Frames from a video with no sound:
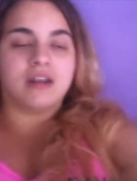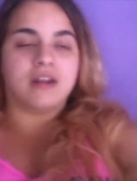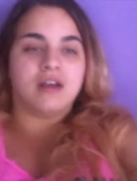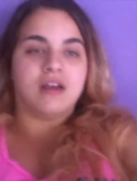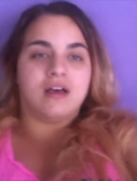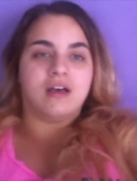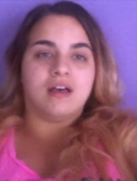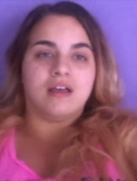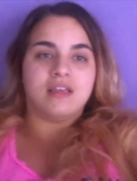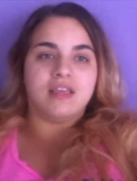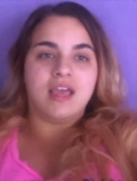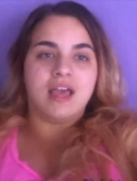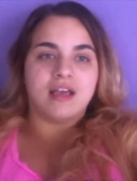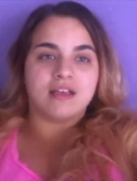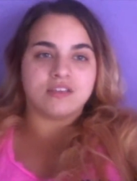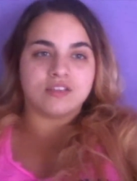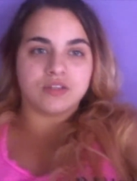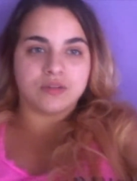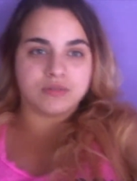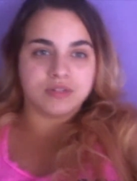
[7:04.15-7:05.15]
uh, yeah,
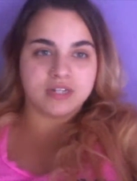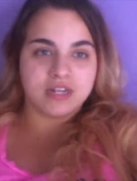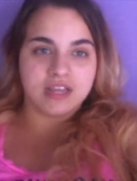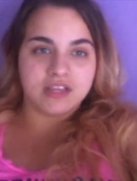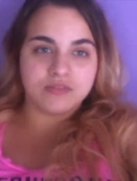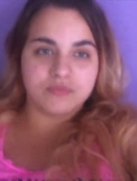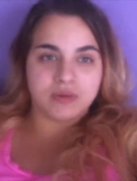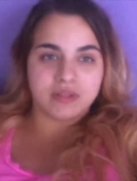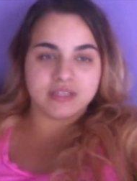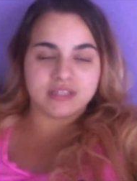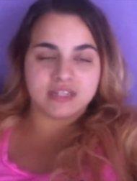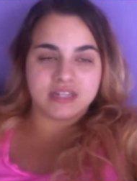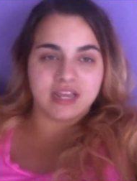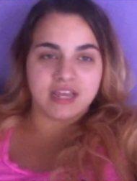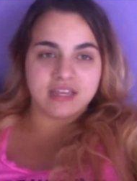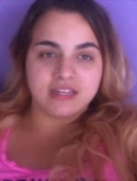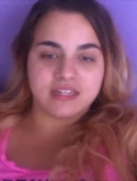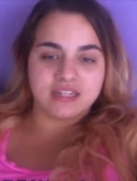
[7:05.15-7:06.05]
so today's Wednesday.